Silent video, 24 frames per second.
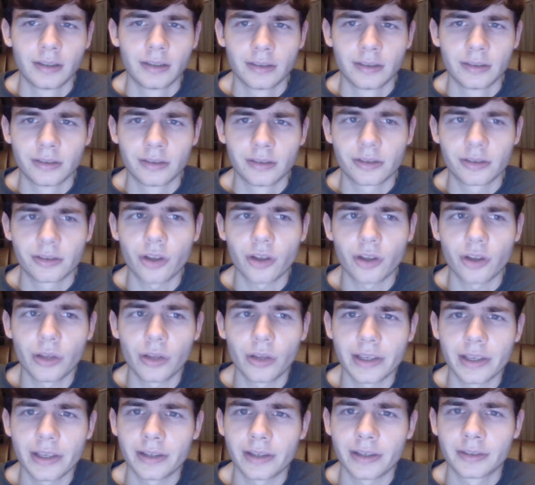
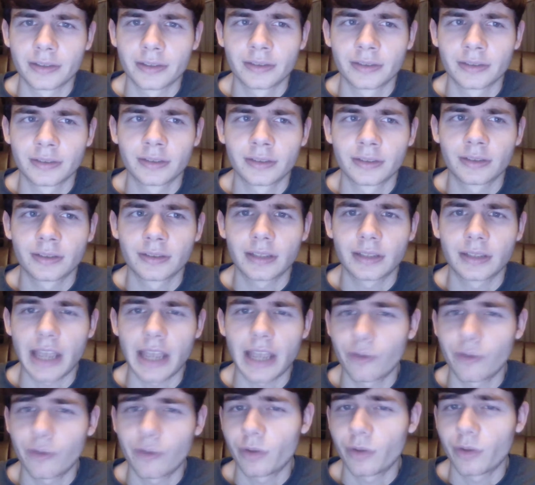Slowly,
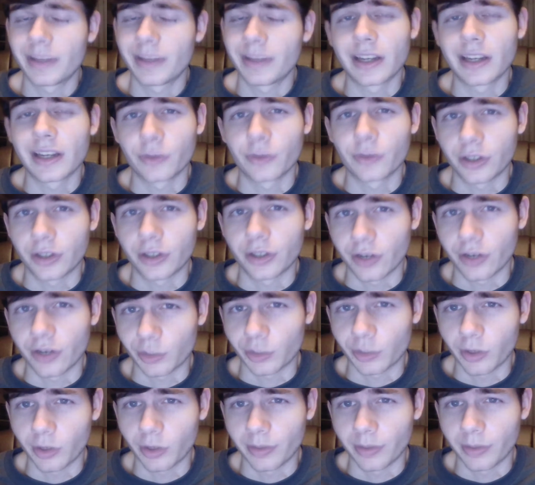everyone began to return as
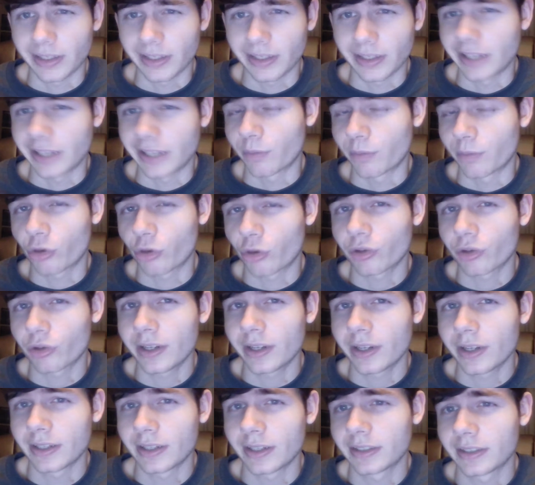well, besides
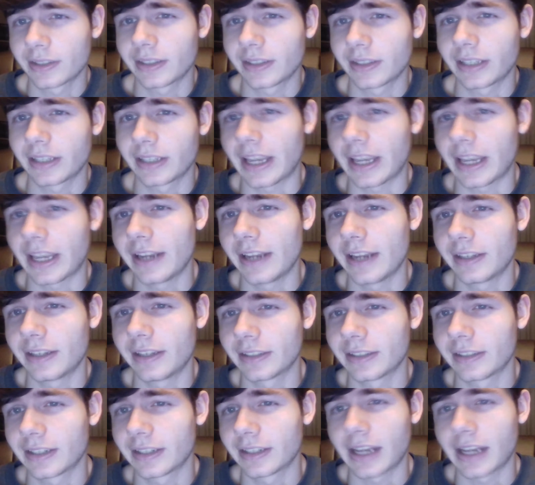Mordred, Keda,
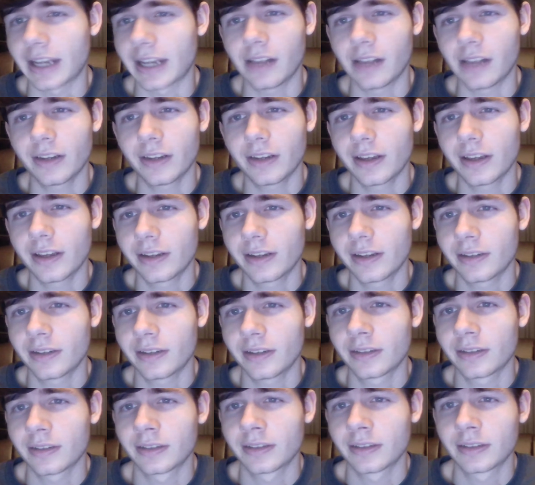Alanon,
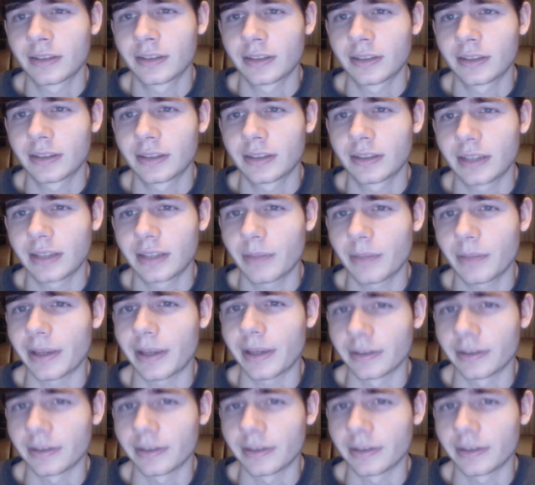and Bane.